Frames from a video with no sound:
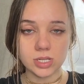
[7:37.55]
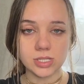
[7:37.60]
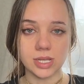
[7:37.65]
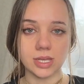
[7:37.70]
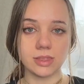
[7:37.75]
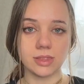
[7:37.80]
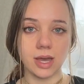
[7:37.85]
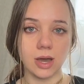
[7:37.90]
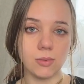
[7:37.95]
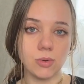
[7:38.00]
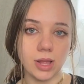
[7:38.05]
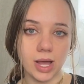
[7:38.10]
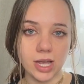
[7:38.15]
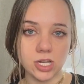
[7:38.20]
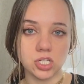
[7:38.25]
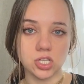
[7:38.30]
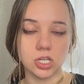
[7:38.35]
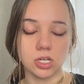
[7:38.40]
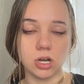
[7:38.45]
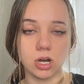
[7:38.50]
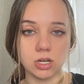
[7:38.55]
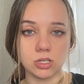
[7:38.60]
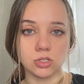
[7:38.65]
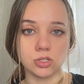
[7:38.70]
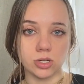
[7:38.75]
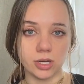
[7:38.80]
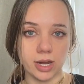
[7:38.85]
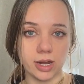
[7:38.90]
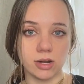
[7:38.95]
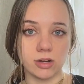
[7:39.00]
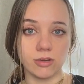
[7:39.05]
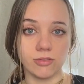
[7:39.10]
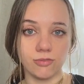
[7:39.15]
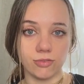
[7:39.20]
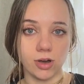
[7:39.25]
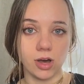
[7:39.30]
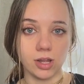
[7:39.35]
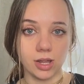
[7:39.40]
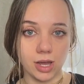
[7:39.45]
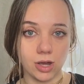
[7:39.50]
and that will actually cause your hair to
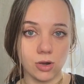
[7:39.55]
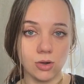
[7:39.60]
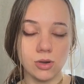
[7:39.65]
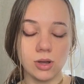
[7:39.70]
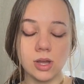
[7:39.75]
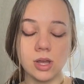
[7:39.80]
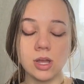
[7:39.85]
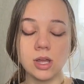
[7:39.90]
fall out.